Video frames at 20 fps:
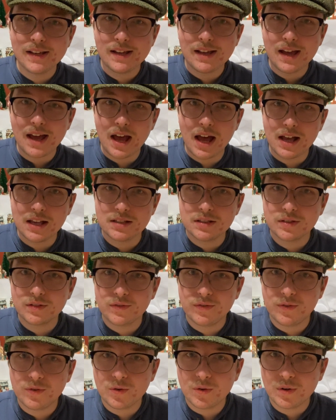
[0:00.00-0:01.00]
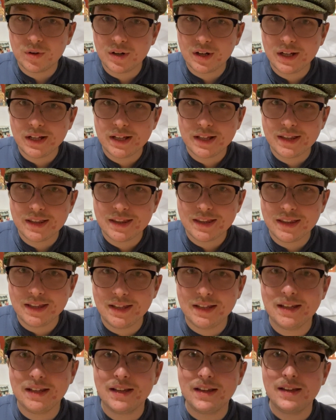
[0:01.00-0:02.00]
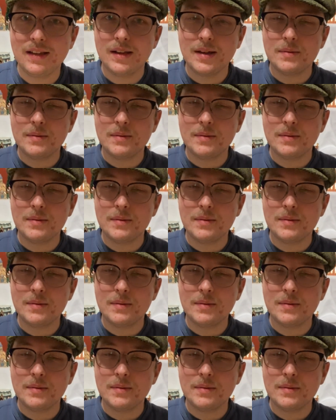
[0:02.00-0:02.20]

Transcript: ask for the